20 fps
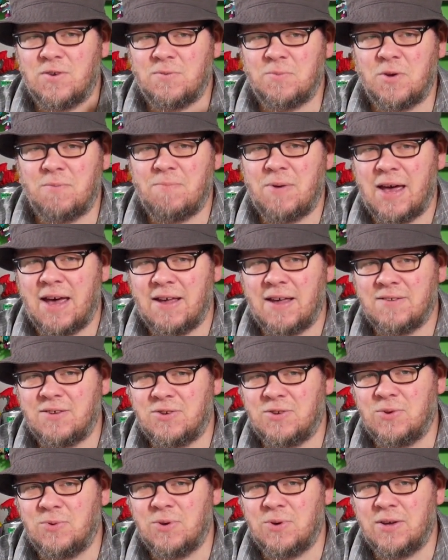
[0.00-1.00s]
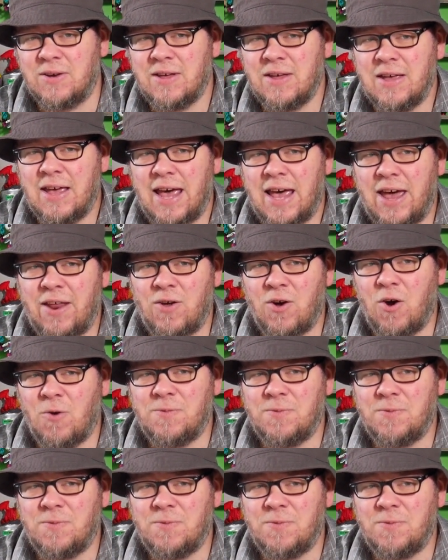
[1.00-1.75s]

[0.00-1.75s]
I'm going to pass it to it and hope